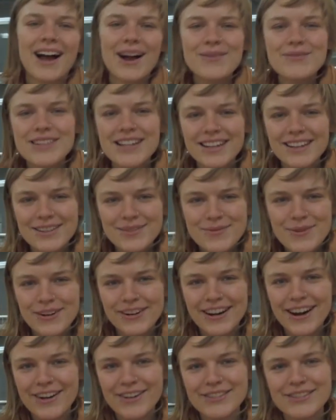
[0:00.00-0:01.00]
I'm Taylor
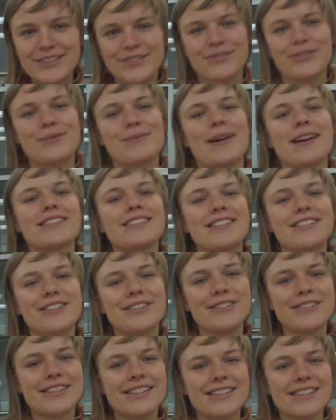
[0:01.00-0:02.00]
Morehouse from
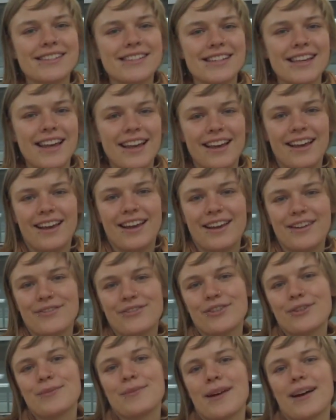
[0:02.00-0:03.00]
Massachusetts, and
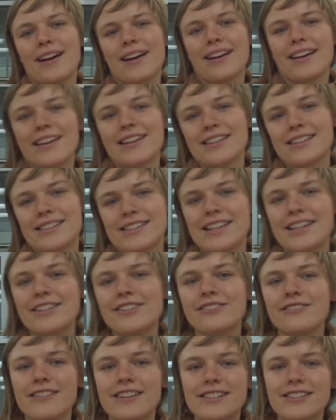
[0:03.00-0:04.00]
for my
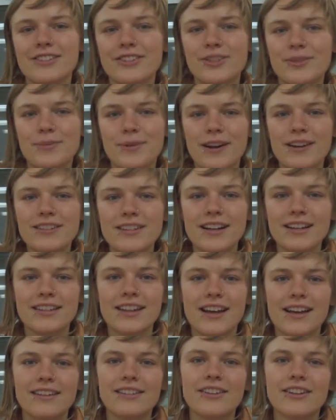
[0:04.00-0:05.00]
senior research project,
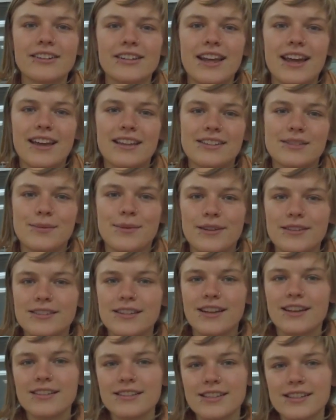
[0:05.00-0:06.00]
I looked at
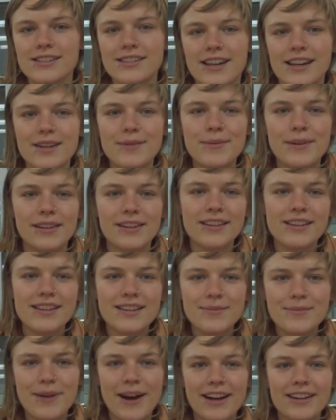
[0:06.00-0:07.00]
small-scale
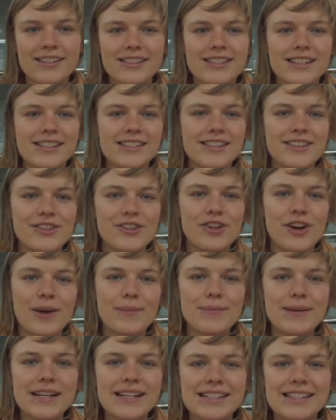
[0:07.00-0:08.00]
sustainability practices in the
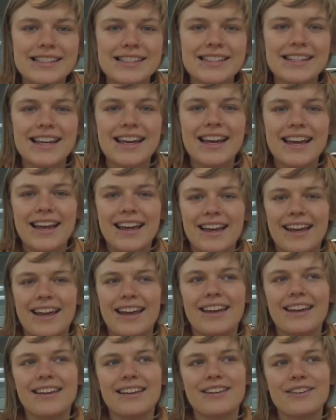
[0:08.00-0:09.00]
tropics,
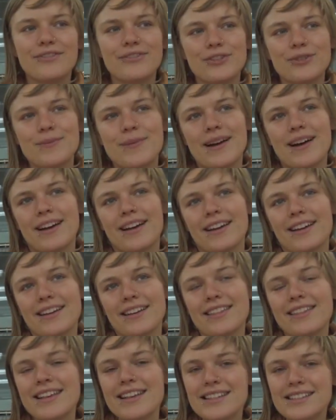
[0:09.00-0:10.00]
and for my
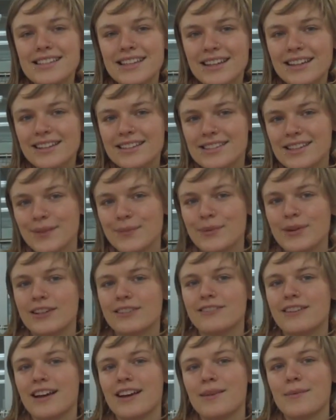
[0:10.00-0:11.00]
thesis, I'm going to
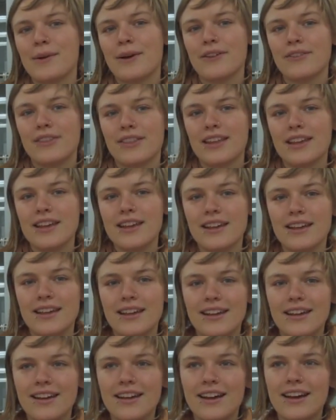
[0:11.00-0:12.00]
write about the
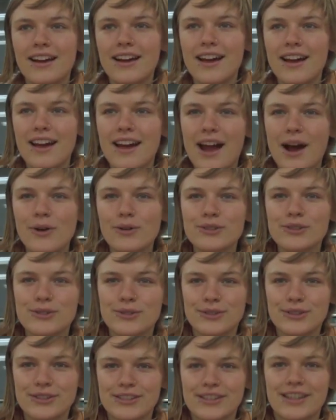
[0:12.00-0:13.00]

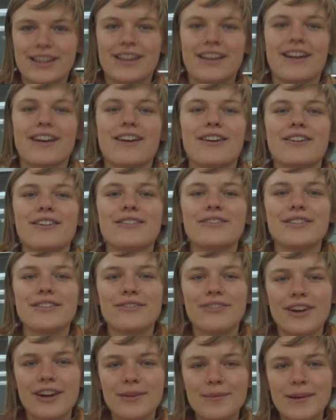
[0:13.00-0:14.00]
outsourcing of
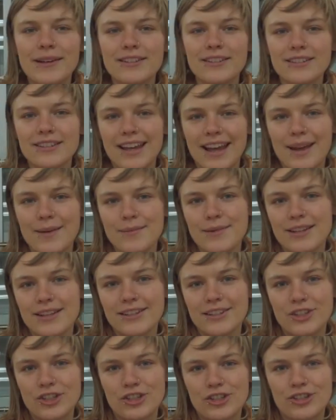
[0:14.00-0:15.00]
environmental
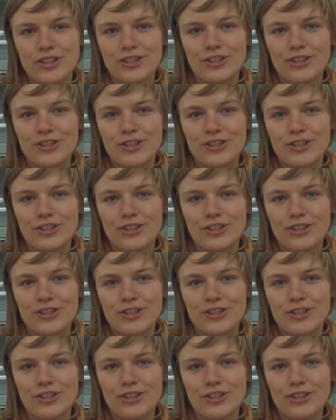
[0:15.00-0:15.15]
damage.